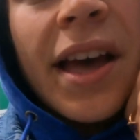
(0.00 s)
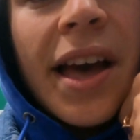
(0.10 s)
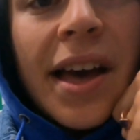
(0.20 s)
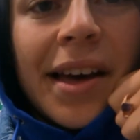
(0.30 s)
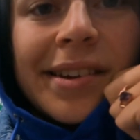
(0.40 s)

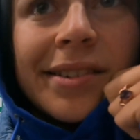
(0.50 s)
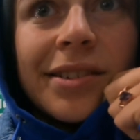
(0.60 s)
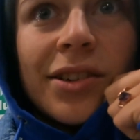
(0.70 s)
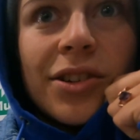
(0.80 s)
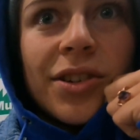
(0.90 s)
and
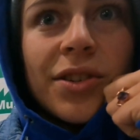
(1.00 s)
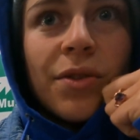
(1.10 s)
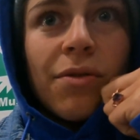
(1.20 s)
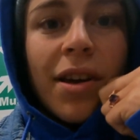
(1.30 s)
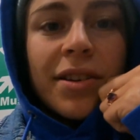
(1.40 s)
she's
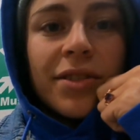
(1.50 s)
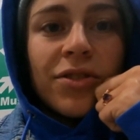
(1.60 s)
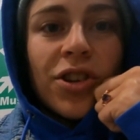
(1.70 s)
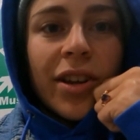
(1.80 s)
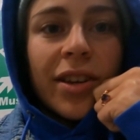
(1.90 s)
already
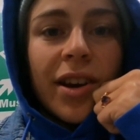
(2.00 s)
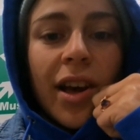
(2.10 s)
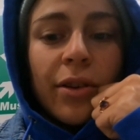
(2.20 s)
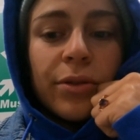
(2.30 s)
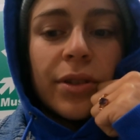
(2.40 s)
checking
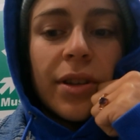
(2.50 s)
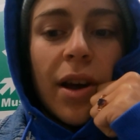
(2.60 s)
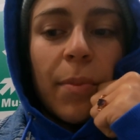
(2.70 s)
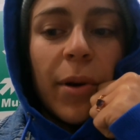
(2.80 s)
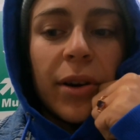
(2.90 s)
out
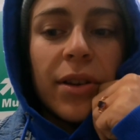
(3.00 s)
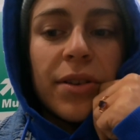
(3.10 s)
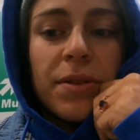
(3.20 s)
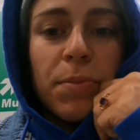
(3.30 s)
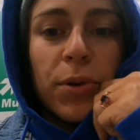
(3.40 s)
a
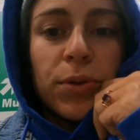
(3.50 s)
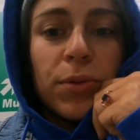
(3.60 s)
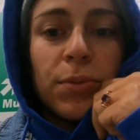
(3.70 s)
parking spot